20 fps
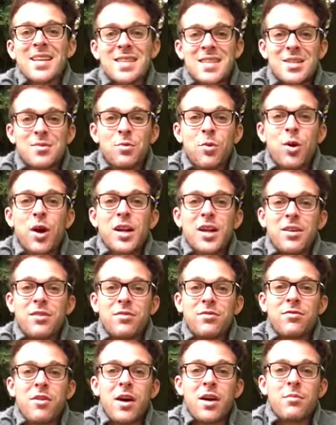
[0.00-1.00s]
she's walking in
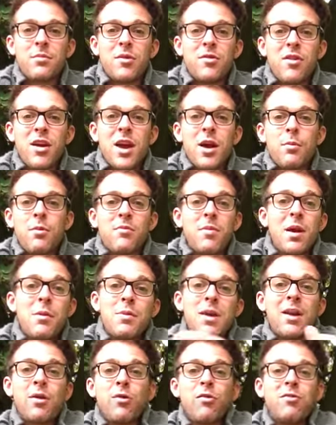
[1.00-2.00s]
front, Maria, with
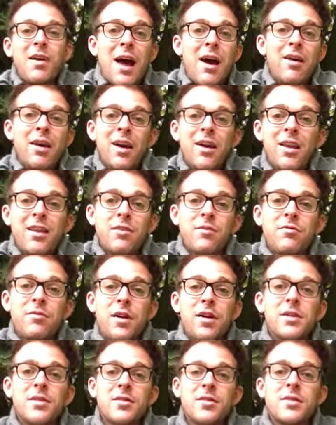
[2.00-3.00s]
maybe a little flower girl at the
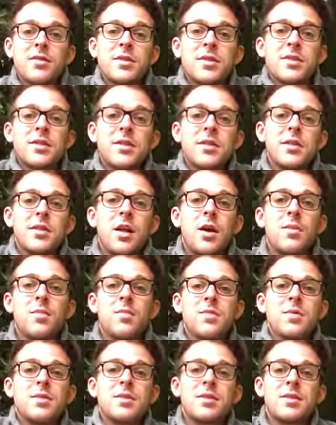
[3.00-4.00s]
front, you know,
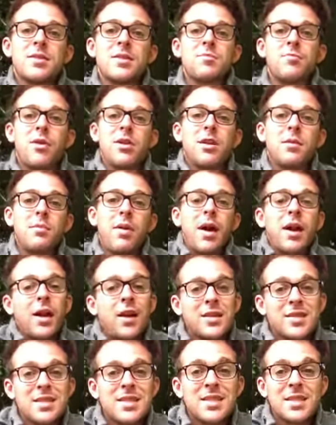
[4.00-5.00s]
spreading
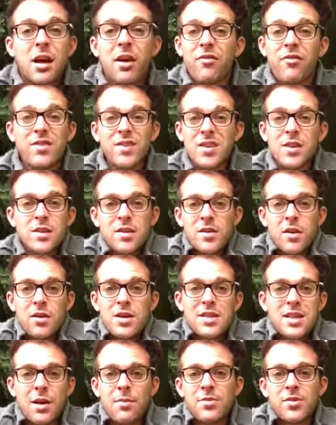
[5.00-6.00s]
petals and stuff. So
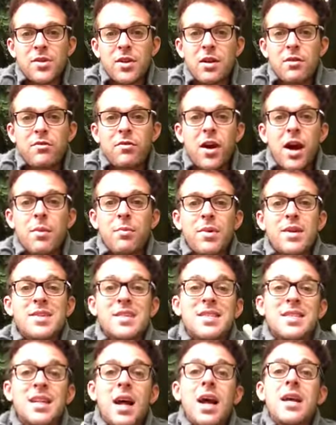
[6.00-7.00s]
it's absolutely fine, but this
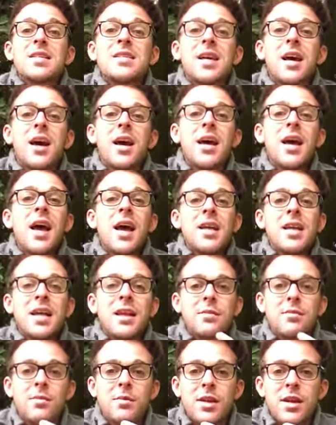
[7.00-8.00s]
is nicer
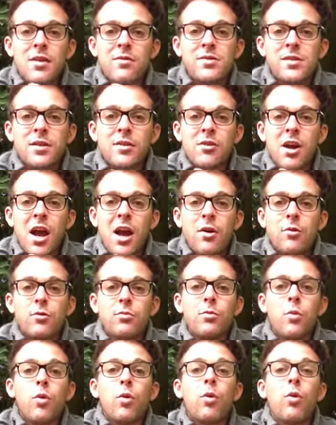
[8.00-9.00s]
and gives the crowd
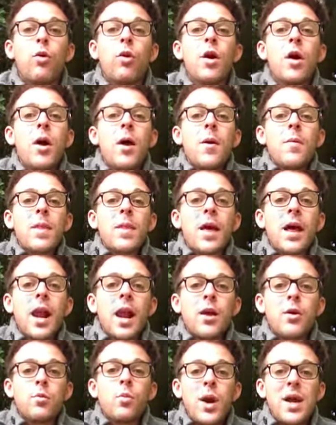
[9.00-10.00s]
more
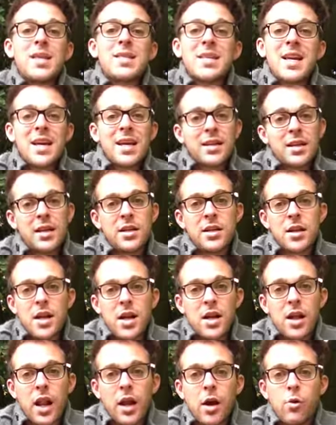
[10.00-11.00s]
like waiting and
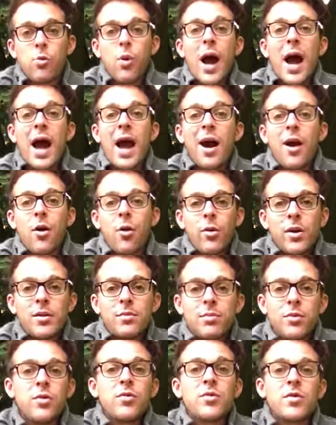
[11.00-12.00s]
like wow
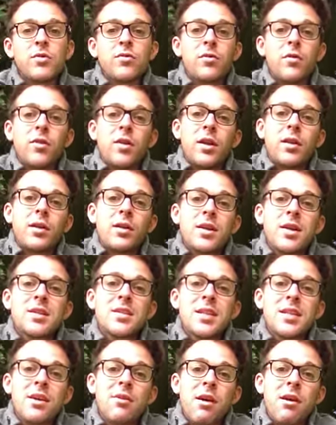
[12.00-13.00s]
and beautiful. And
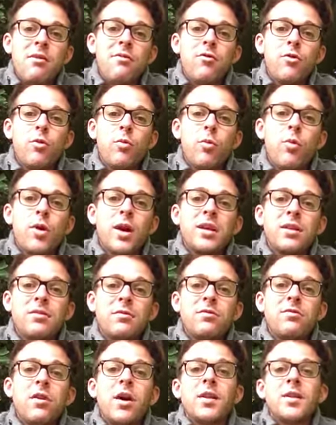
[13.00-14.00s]
because if you're walking in
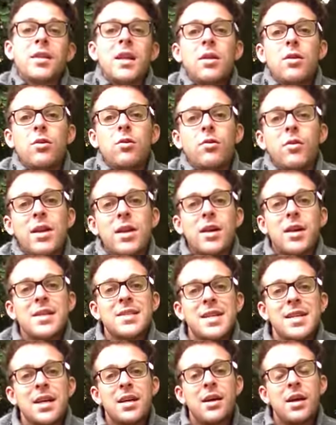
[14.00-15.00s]
front, they're not really going
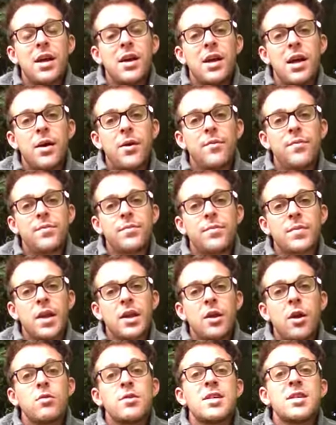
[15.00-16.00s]
to take um,
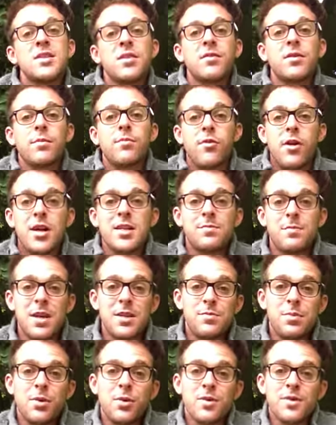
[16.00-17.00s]
notice of the
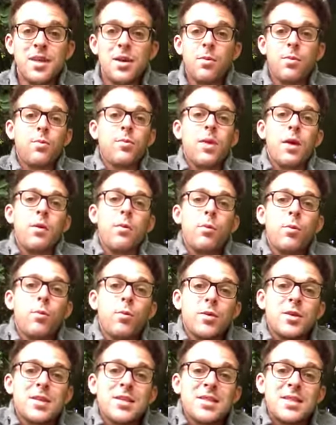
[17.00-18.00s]
bridesmaids, because they they all
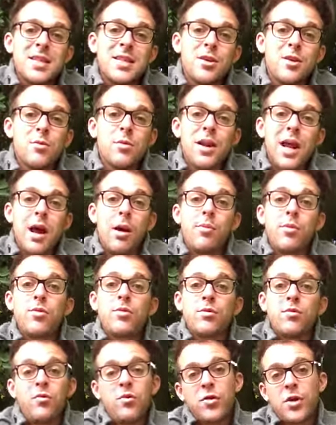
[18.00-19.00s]
want to see you and how
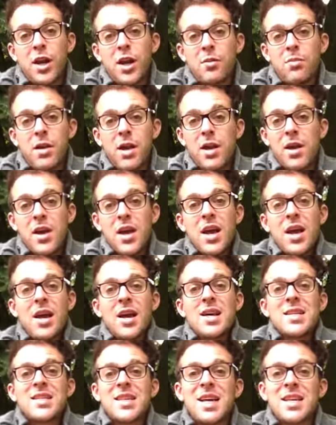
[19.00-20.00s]
beautiful you're going to be.
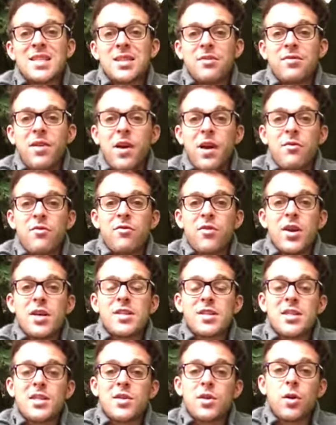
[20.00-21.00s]
So that's the five
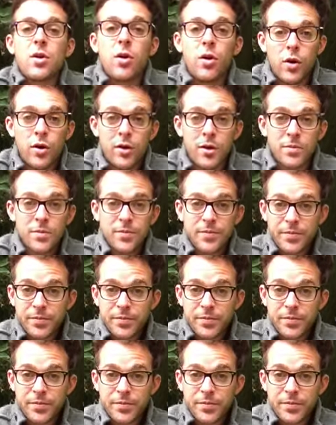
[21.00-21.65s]
reasons on